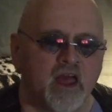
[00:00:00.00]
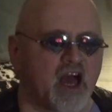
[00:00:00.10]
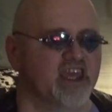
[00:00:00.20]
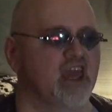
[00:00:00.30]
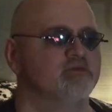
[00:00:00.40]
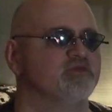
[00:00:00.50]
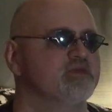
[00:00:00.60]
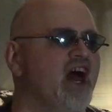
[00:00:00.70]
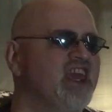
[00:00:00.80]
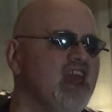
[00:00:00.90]
I
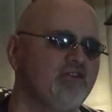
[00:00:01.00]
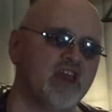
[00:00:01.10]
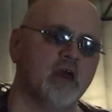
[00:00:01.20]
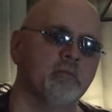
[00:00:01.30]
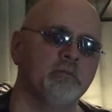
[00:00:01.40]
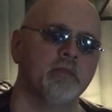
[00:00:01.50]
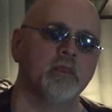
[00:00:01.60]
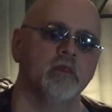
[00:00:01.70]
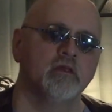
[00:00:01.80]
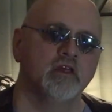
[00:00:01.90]
gave him
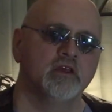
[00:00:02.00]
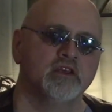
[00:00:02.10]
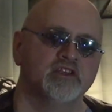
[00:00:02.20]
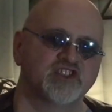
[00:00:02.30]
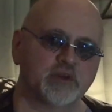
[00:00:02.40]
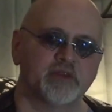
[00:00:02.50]
some